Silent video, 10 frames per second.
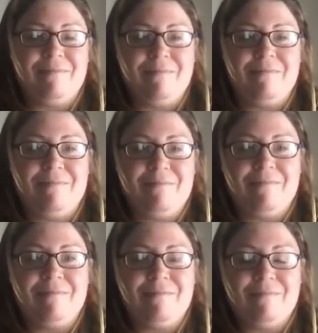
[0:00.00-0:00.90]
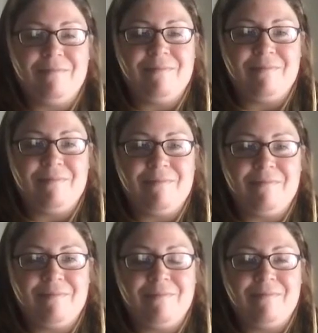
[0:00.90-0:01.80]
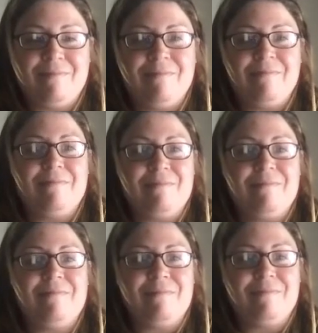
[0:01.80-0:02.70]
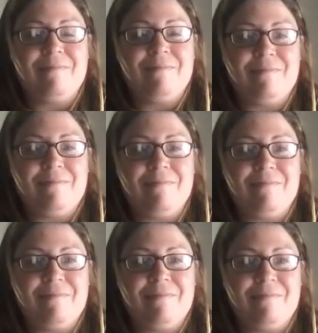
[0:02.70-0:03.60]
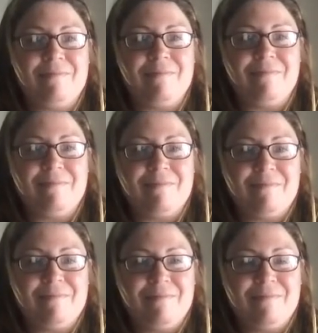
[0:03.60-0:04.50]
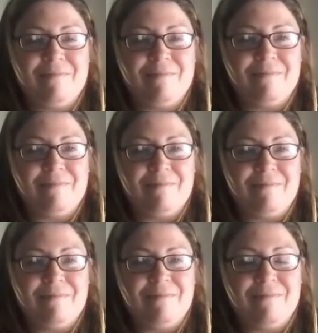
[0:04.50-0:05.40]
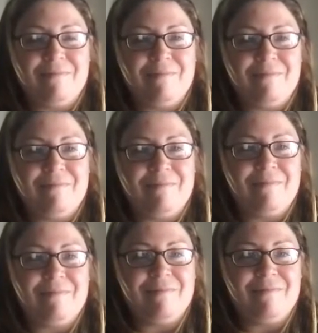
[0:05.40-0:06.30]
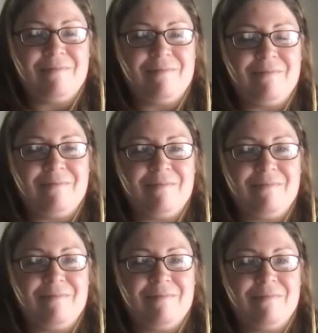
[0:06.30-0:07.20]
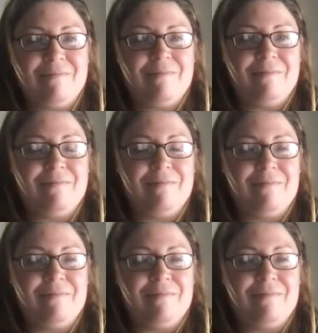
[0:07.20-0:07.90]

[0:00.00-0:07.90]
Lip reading: The person shown says nothing.